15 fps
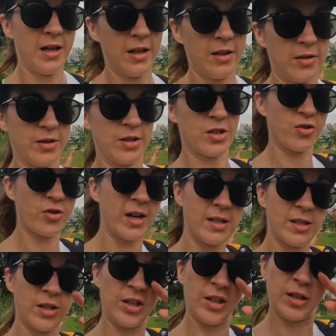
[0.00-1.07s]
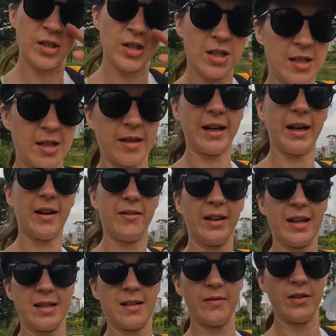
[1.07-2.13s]
along the stretch, so you can just duck out,
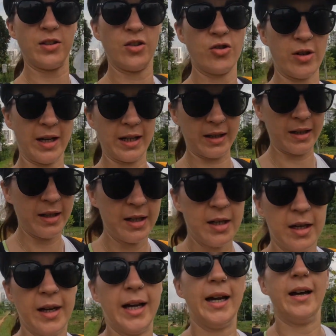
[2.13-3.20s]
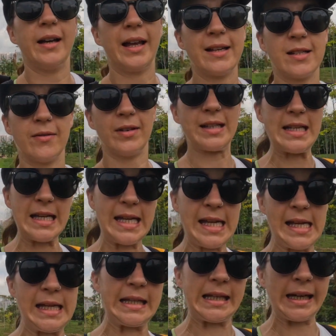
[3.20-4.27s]
get something to drink, get something to
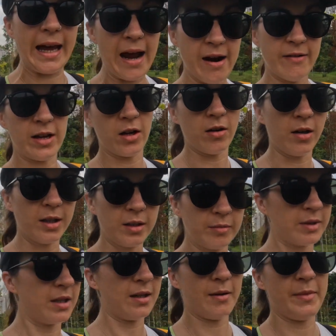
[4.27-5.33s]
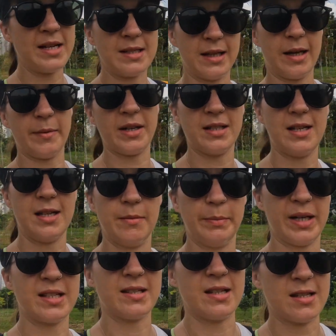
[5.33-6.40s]
eat, and then carry on. And with the amazing MRT and
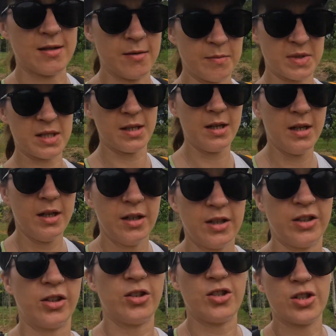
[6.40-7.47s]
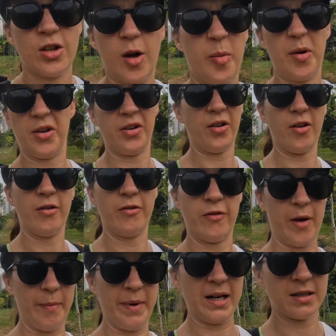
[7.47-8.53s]
bus systems, you can just hop on and
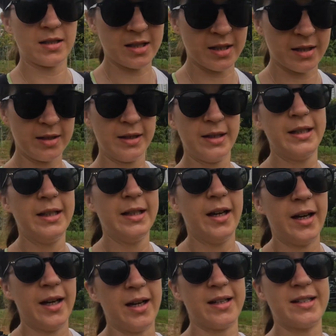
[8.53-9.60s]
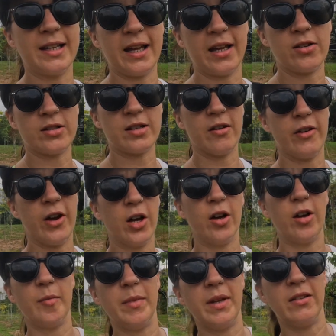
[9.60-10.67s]
off a bus to get yourself
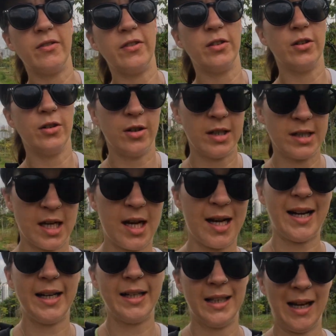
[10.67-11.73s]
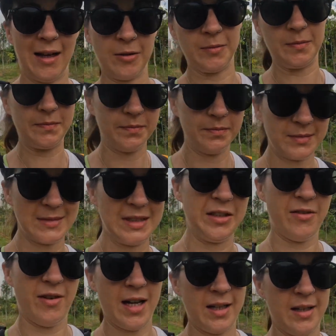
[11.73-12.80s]
home if you're tired out and
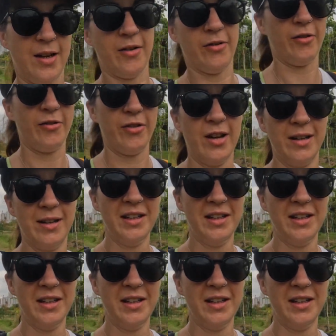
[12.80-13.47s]
you've had enough of